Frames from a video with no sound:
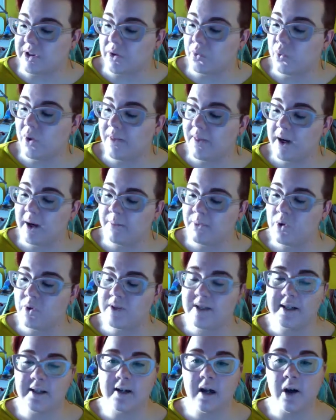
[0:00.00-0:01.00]
The one that I'm
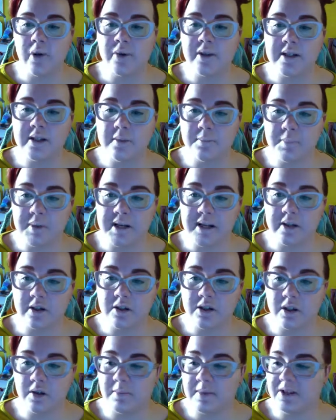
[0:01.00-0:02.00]
using now is the Peter
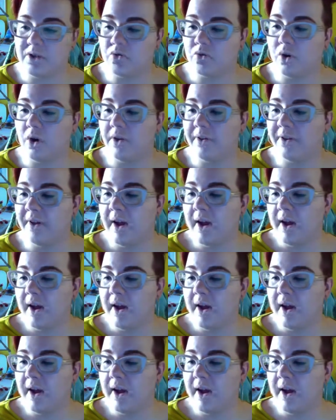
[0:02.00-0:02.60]
Thomas Roth